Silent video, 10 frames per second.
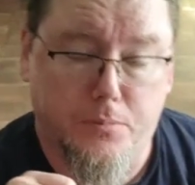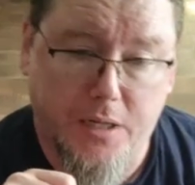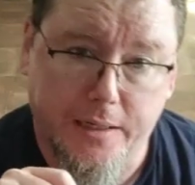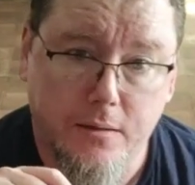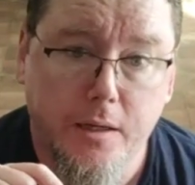
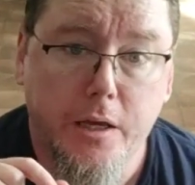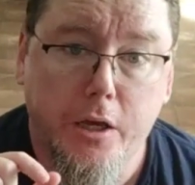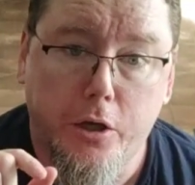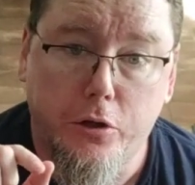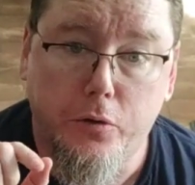But
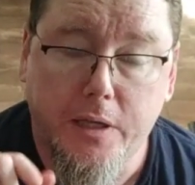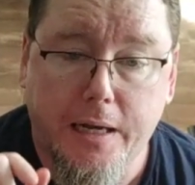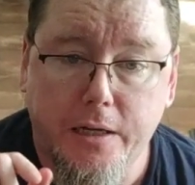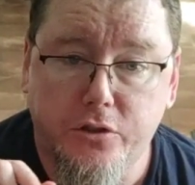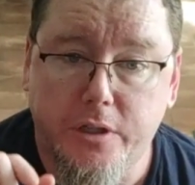you
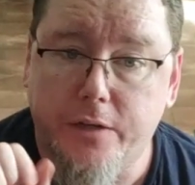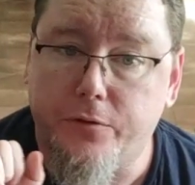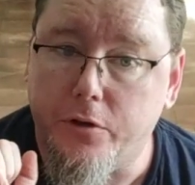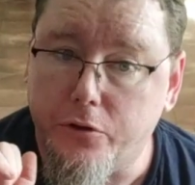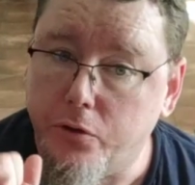can actually,
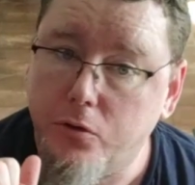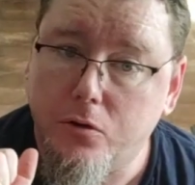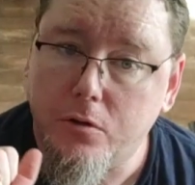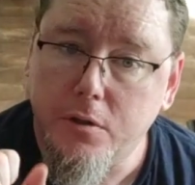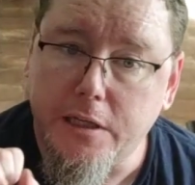if you
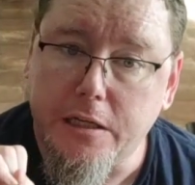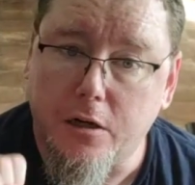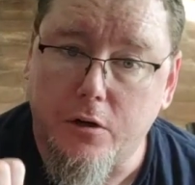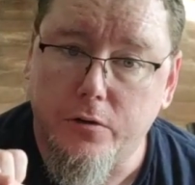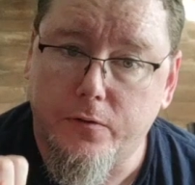Google
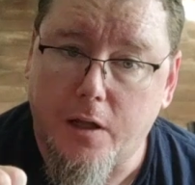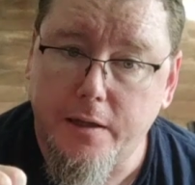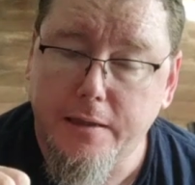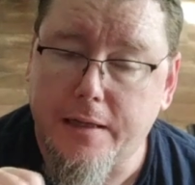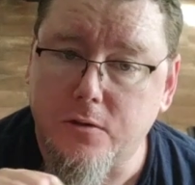Ynaros
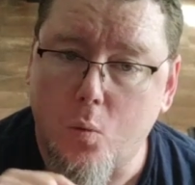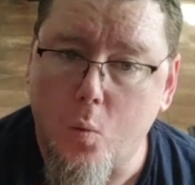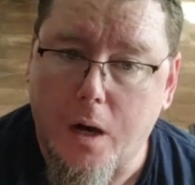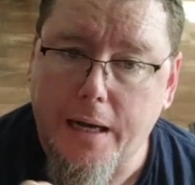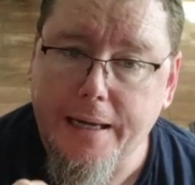Fallin, that's
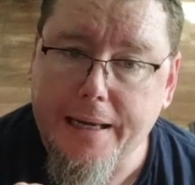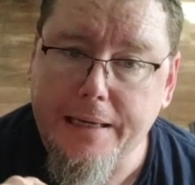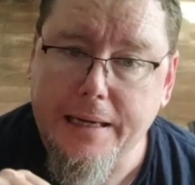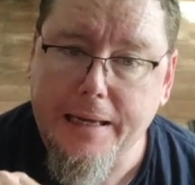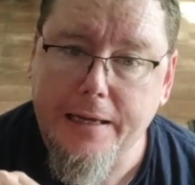
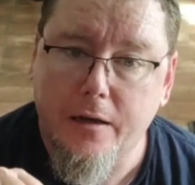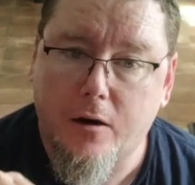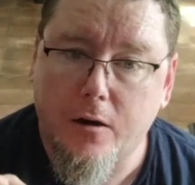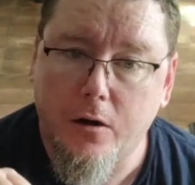Ynaros